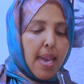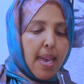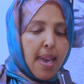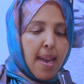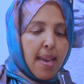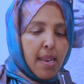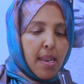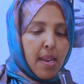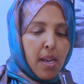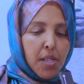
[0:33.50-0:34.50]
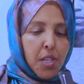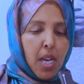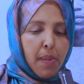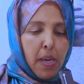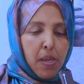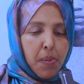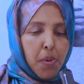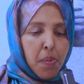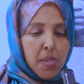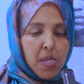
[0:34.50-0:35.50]
and I'll talk about the
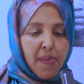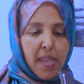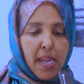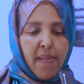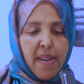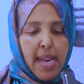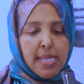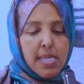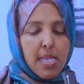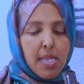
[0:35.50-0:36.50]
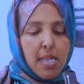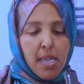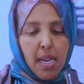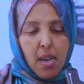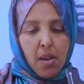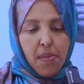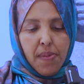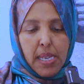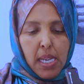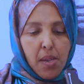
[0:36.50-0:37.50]
purpose of the event, our
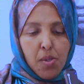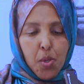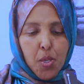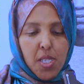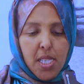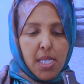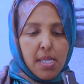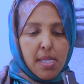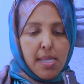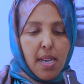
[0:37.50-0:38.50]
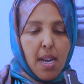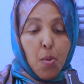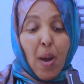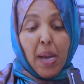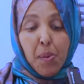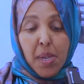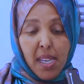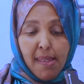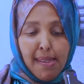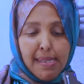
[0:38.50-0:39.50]
funding sources, why we
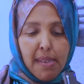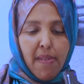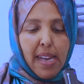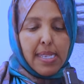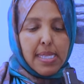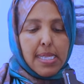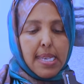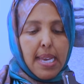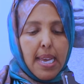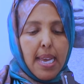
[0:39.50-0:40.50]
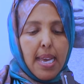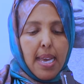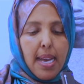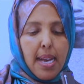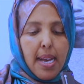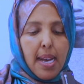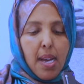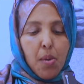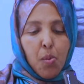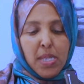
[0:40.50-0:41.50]
need this event,
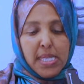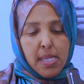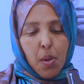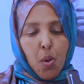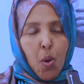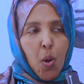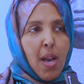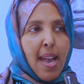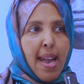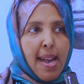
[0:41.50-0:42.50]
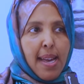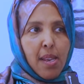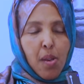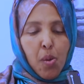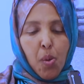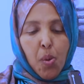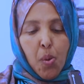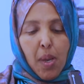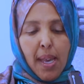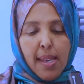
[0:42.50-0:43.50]
what's the goal, and
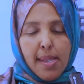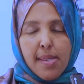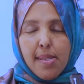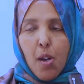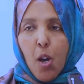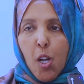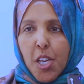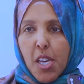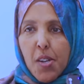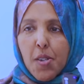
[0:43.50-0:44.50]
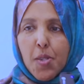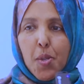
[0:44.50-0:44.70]
who is all here